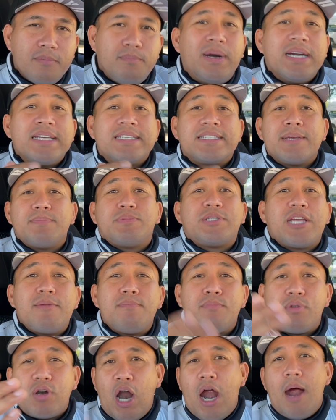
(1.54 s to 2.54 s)
my
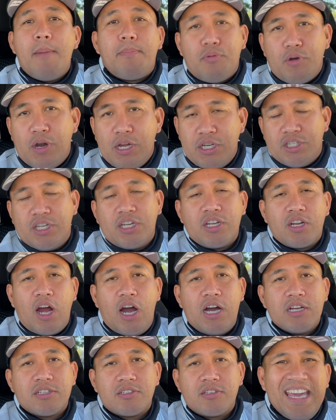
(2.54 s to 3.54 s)
September operation
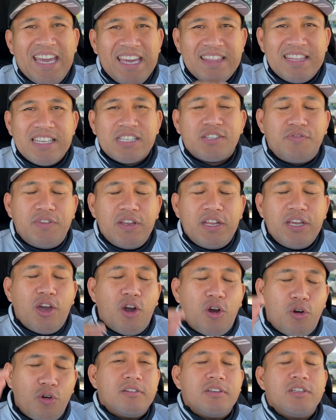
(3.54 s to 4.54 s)
cost. In this
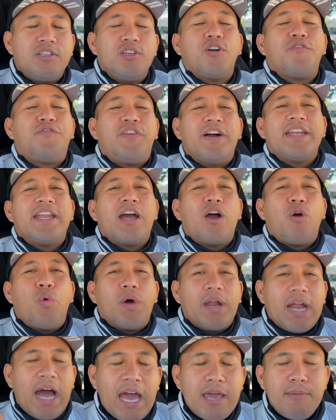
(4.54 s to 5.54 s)
video, you'll find out
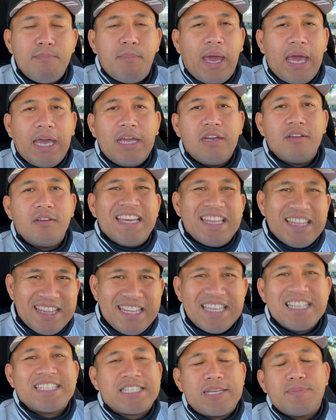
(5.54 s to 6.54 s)
what I made
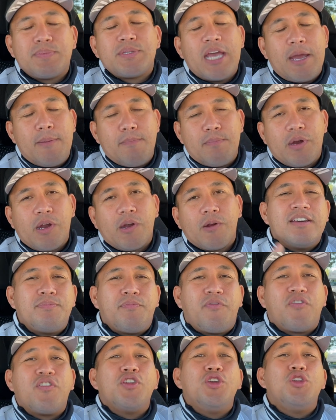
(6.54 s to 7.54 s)
this September
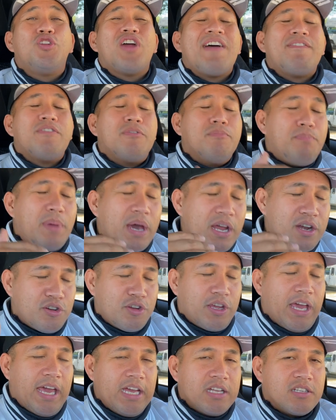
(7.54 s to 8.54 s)
for you to have a better
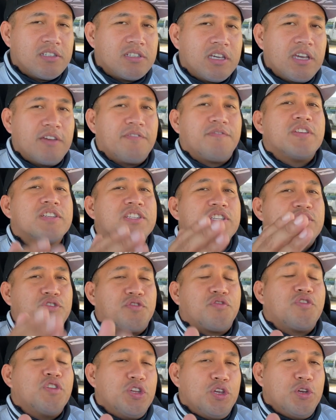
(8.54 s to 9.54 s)
gauge if this is
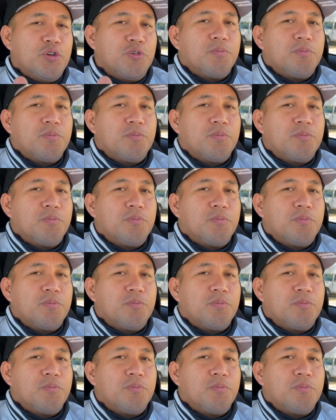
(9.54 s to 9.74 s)
for you.